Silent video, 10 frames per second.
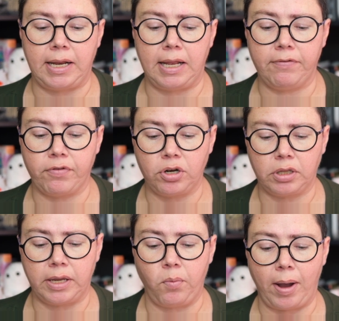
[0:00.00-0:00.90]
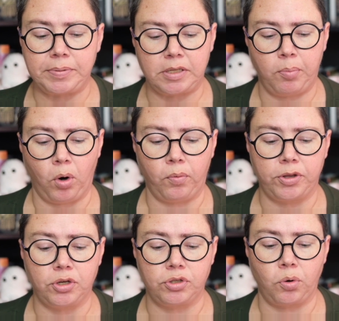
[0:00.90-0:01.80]
and inadvertently wipes the board
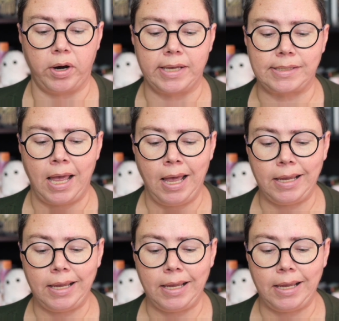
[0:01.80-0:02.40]
with notorious